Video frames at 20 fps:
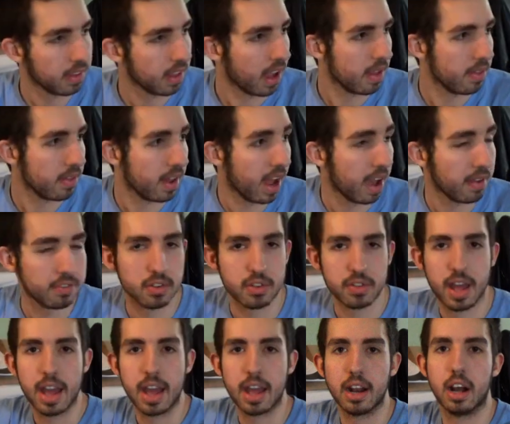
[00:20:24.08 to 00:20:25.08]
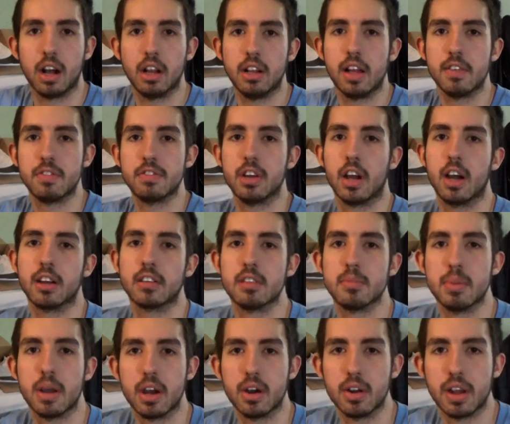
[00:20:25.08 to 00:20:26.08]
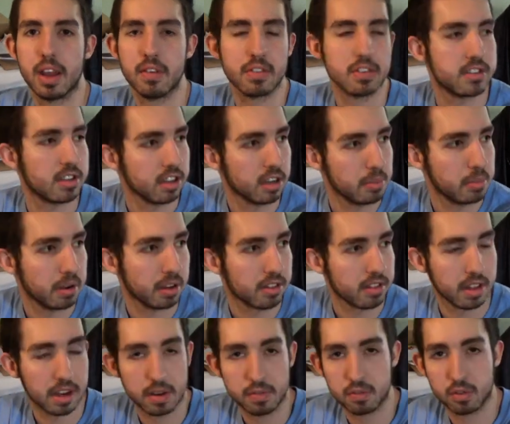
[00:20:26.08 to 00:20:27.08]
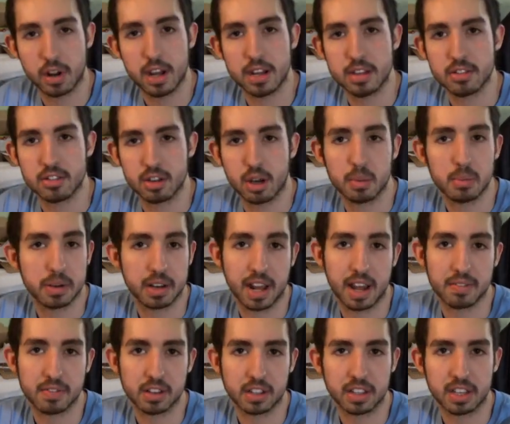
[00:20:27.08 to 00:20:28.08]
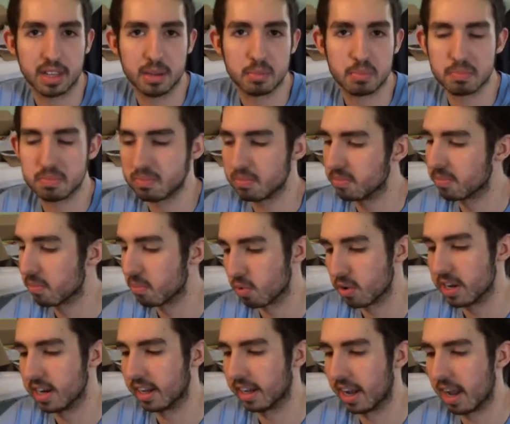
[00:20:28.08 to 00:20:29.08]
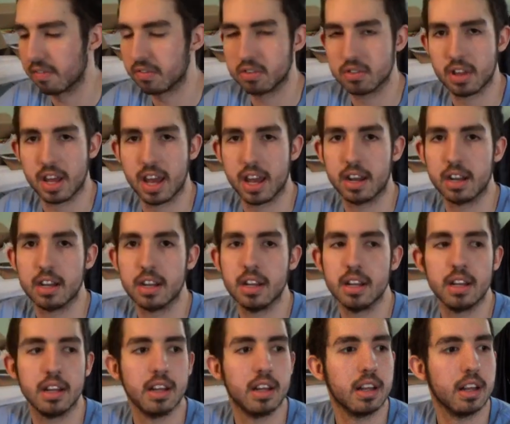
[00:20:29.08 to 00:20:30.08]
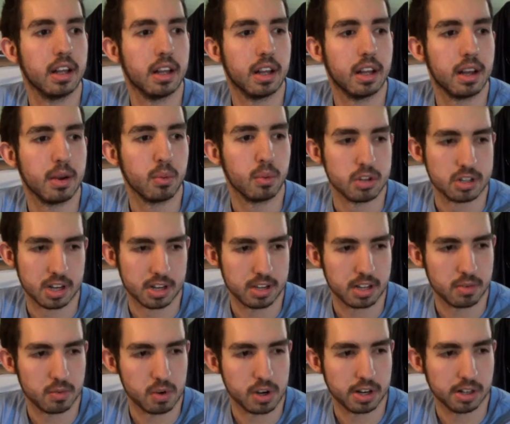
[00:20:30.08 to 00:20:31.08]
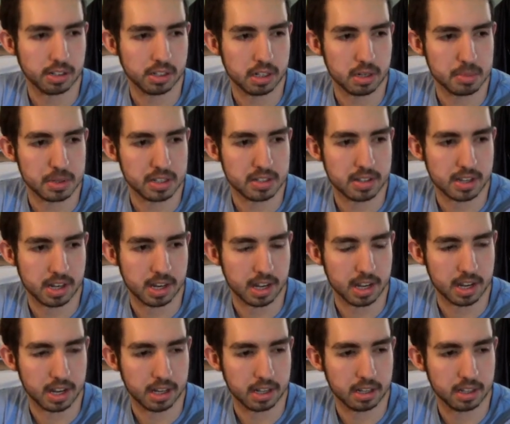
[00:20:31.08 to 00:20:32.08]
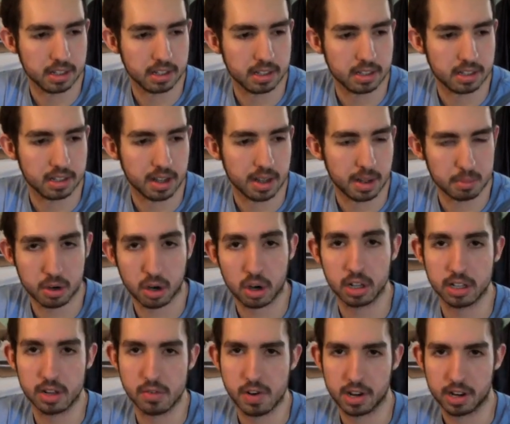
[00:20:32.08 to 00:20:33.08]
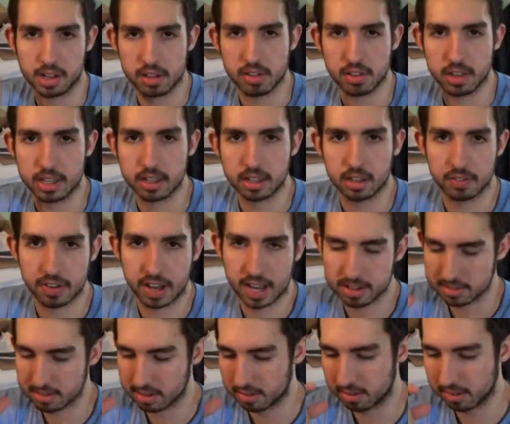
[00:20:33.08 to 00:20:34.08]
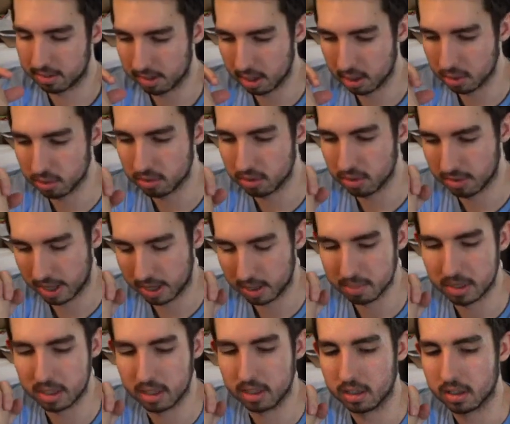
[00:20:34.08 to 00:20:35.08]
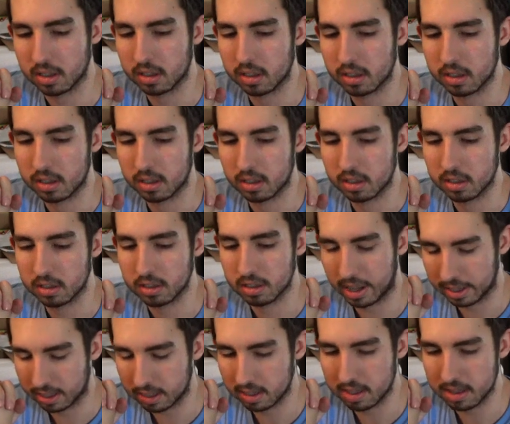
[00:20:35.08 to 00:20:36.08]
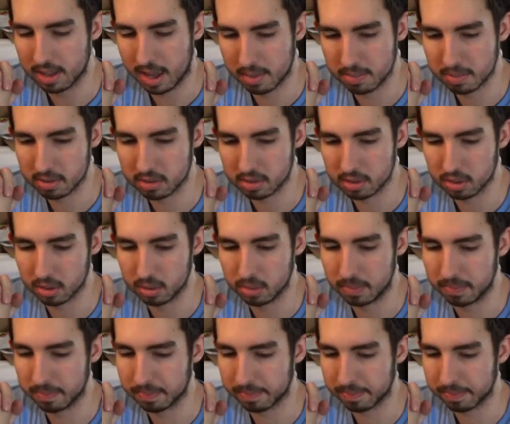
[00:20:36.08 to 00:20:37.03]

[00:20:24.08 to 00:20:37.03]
And then after that, I'll have talked about every single book that I've read, so I'm going to have to keep reading after that, which I did read a little bit today. I'm currently reading Thinking Fast and Slow, so that'll be likely the episode